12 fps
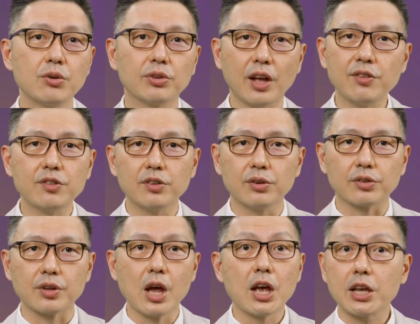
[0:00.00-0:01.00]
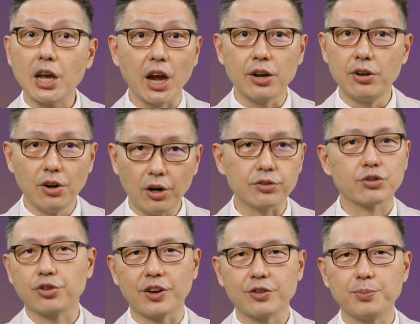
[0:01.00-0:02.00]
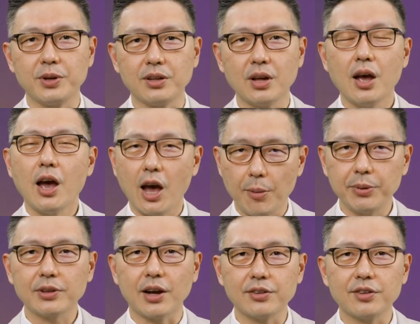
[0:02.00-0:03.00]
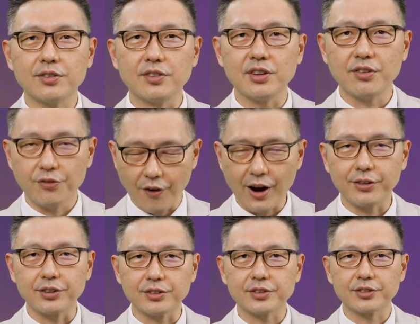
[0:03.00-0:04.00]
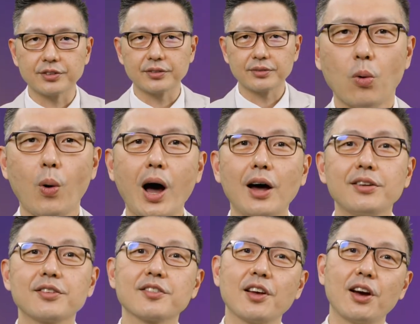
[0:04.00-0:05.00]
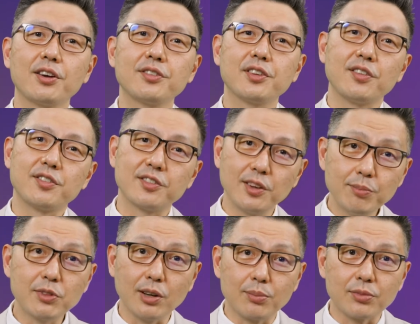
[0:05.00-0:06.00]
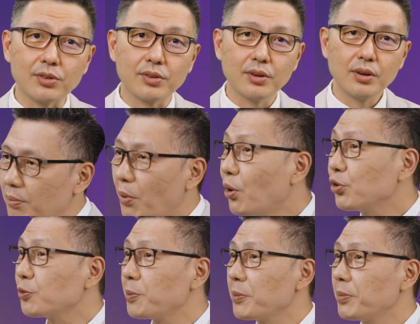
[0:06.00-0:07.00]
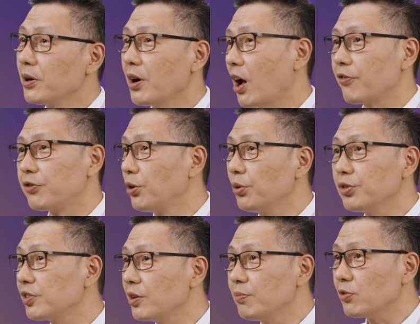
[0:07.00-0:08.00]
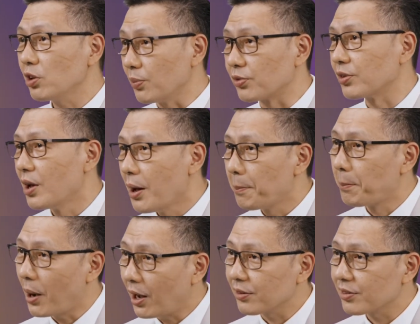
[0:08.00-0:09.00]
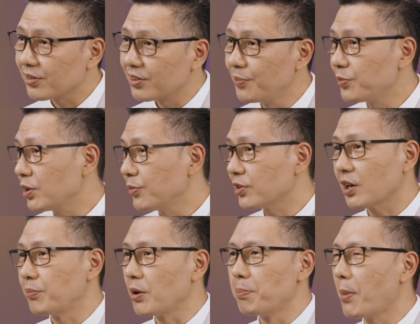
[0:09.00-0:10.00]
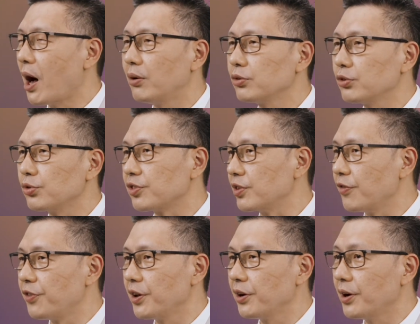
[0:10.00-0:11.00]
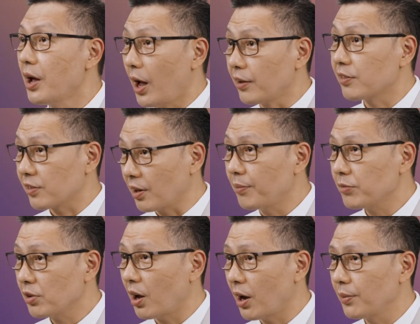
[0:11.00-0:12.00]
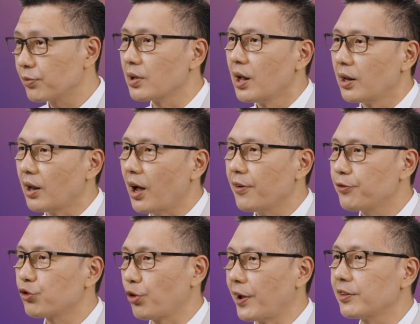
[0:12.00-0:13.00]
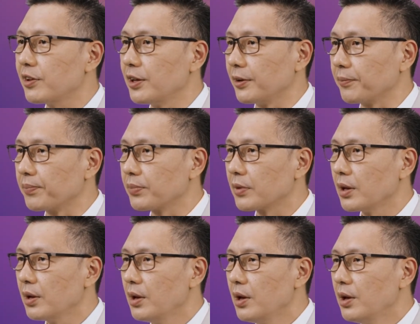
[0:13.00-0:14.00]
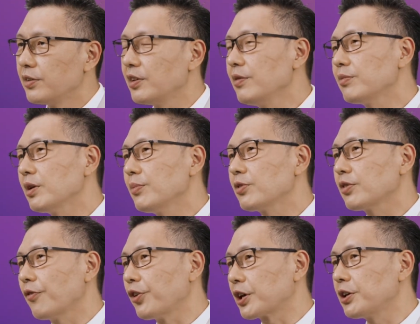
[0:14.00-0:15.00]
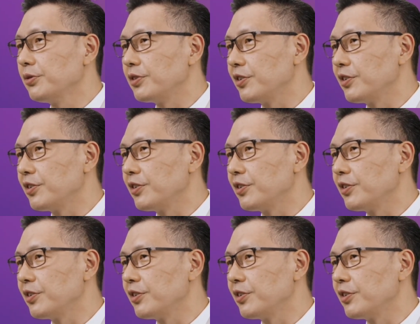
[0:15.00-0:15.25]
utensils cannot transmit hepatitis C virus. What are the signs and symptoms? Most people have no symptoms, but symptoms can be mild to severe and sometimes life-threatening. Symptoms of acute